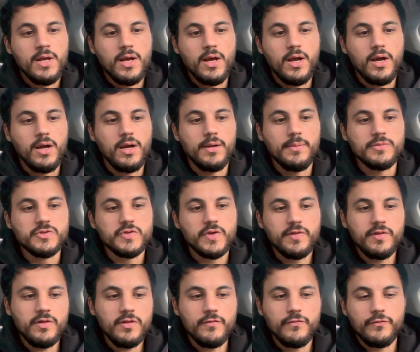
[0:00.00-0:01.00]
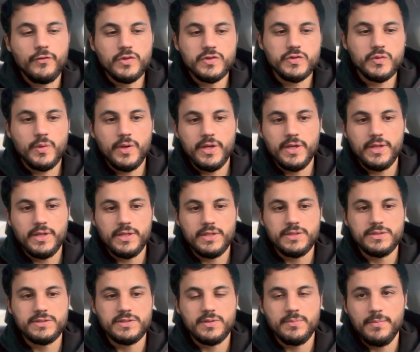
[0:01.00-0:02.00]
Um, so I think the first way
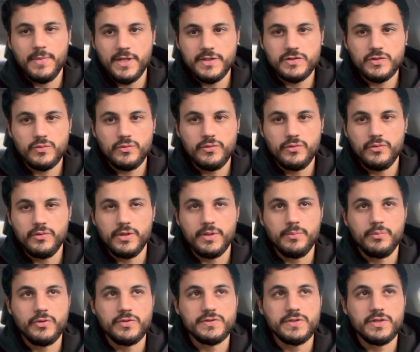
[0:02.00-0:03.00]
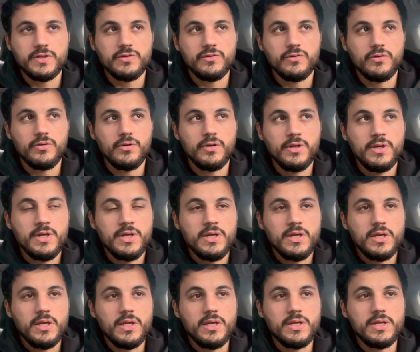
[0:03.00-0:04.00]
is in med school in particular,
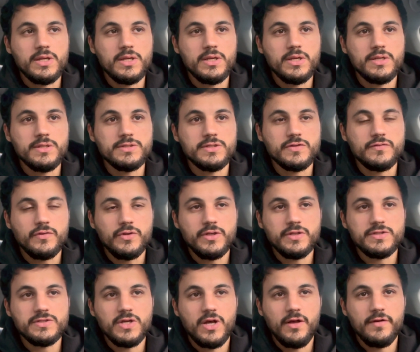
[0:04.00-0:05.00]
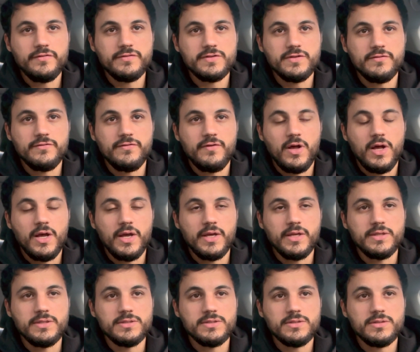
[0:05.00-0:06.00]
is it's really tough to
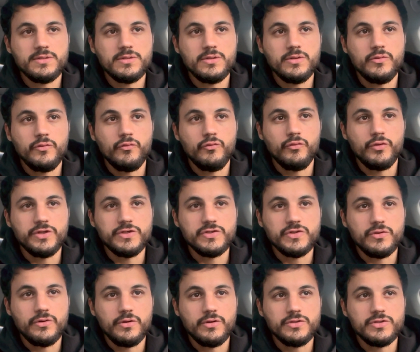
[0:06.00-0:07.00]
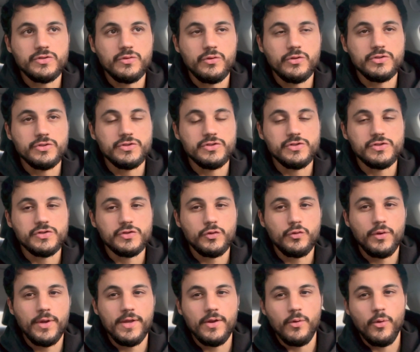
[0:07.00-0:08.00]
find research or to just
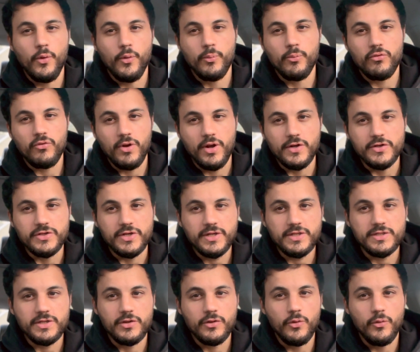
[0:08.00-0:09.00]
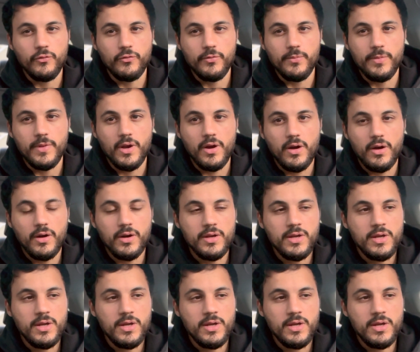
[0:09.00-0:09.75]
create your own project and go from there.